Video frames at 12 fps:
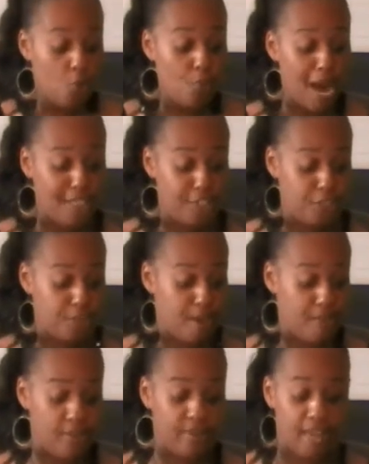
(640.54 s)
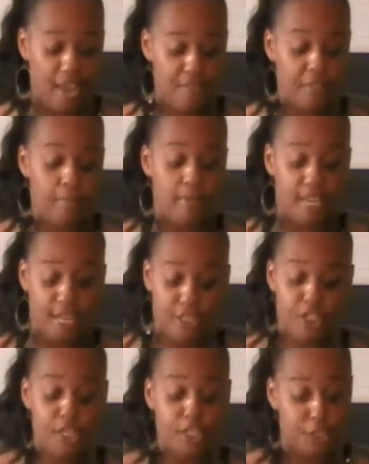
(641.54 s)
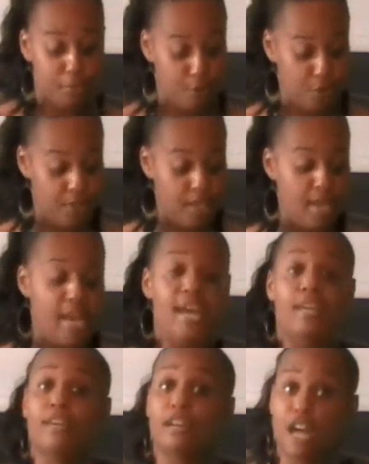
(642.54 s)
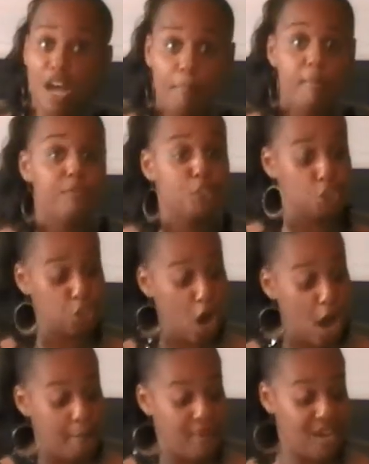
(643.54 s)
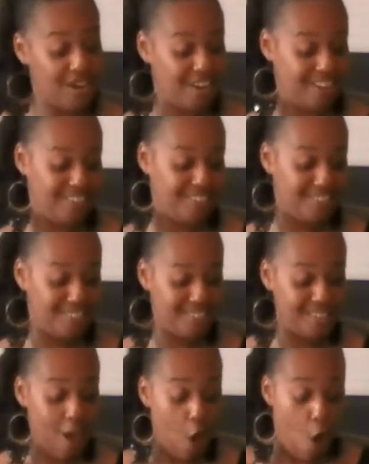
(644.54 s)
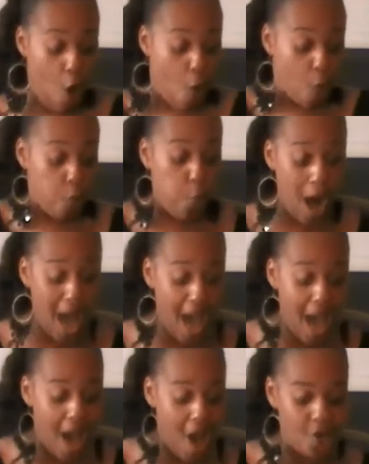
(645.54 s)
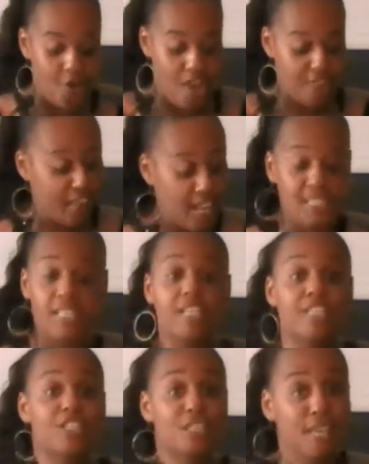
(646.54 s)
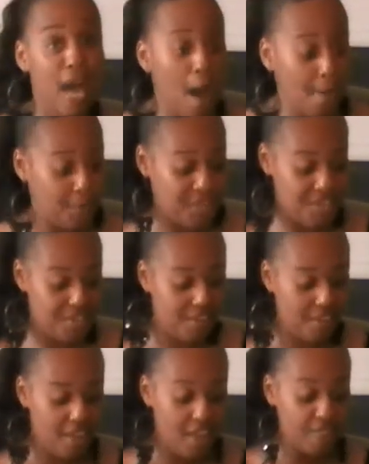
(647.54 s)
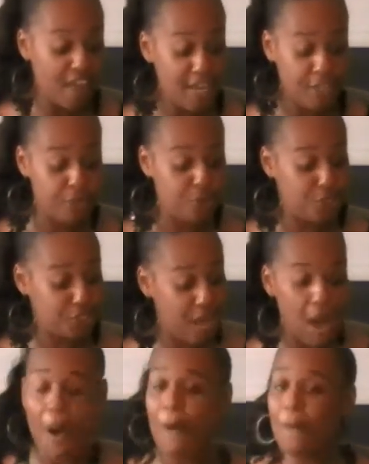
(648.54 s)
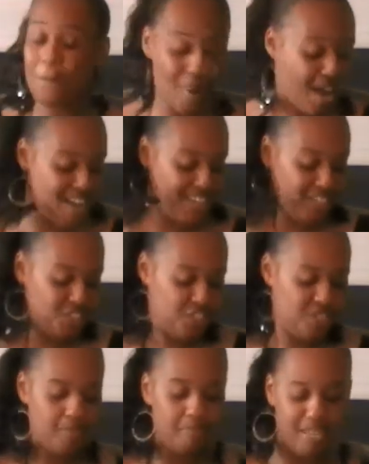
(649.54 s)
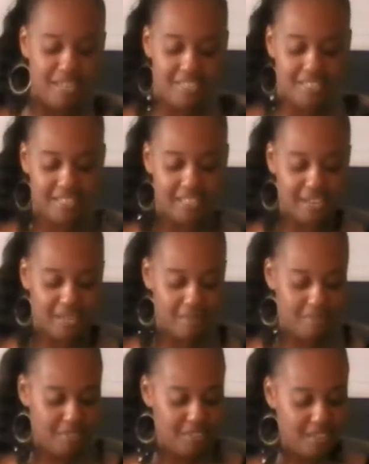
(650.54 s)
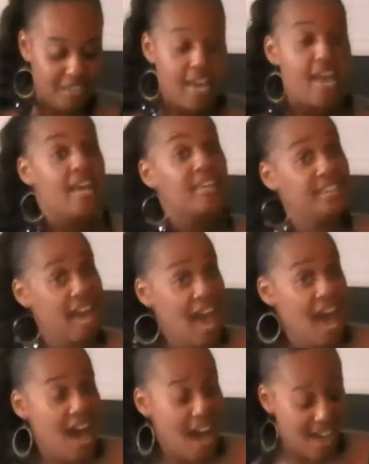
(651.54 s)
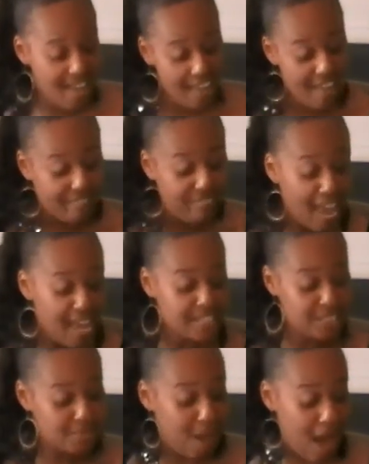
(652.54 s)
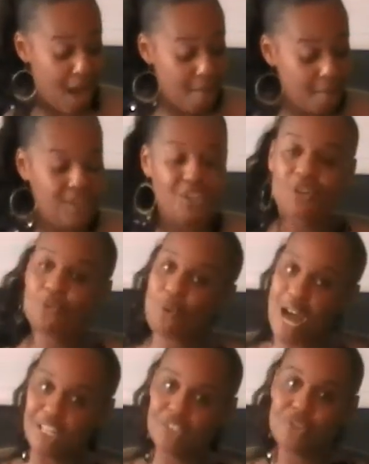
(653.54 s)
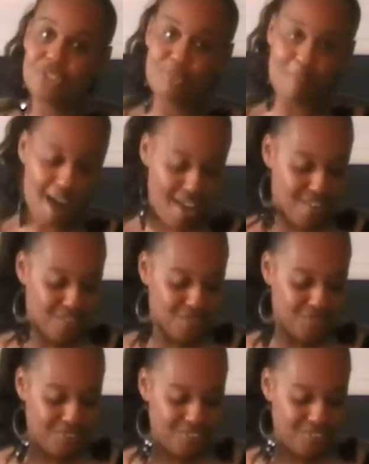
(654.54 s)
Roger's mother gave them each a smoothie and a cup of strawberries. Wow, this looks yummy. Thank you so much, Ben exclaimed. Yeah, thanks, Mom, Roger smiled.